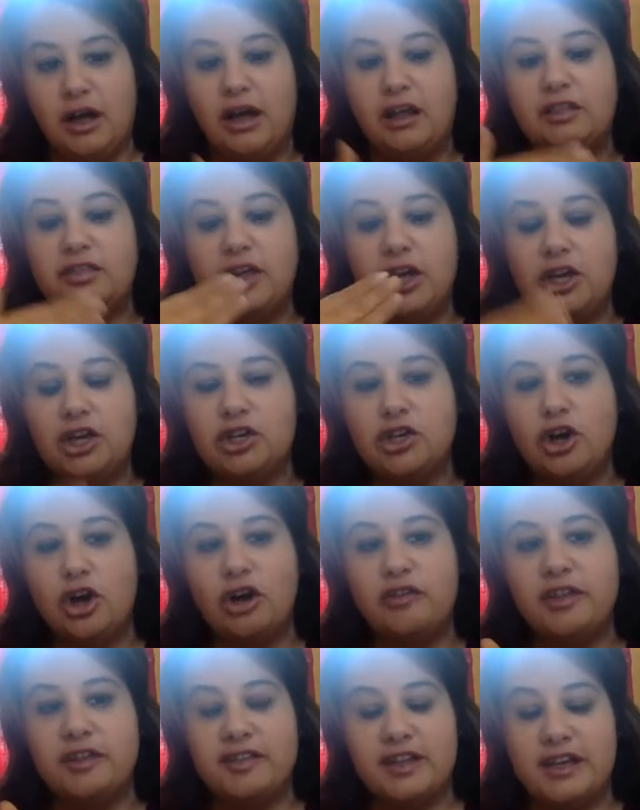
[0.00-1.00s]
They
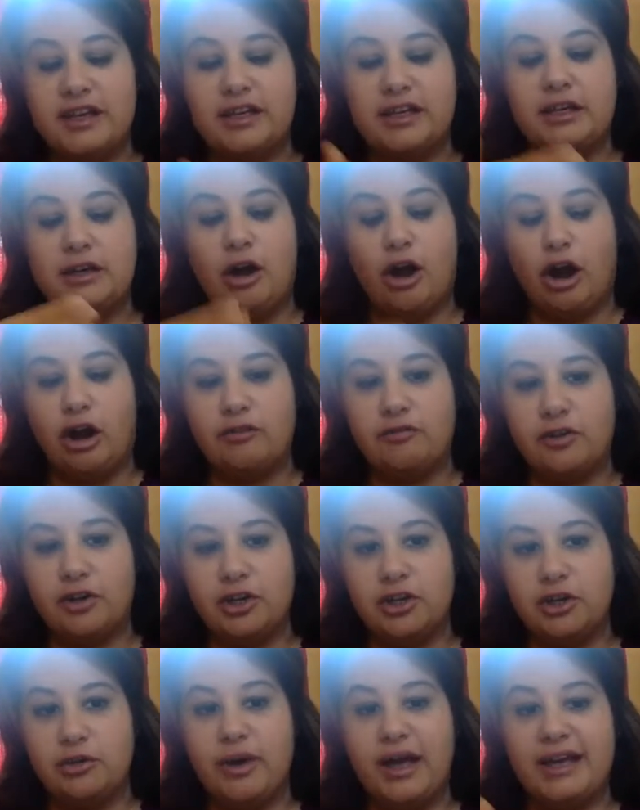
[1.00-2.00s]
know that they didn't offer
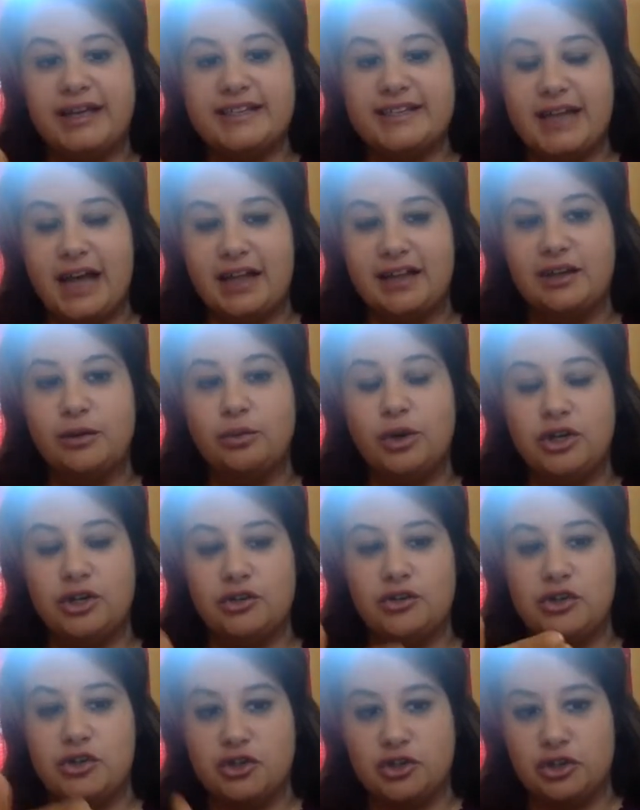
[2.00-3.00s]
you exactly what
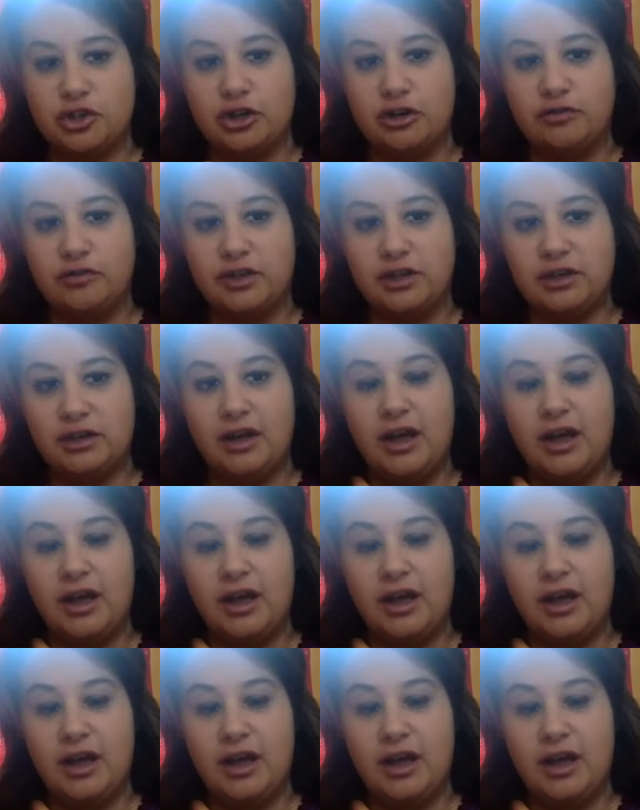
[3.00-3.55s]
you deserved.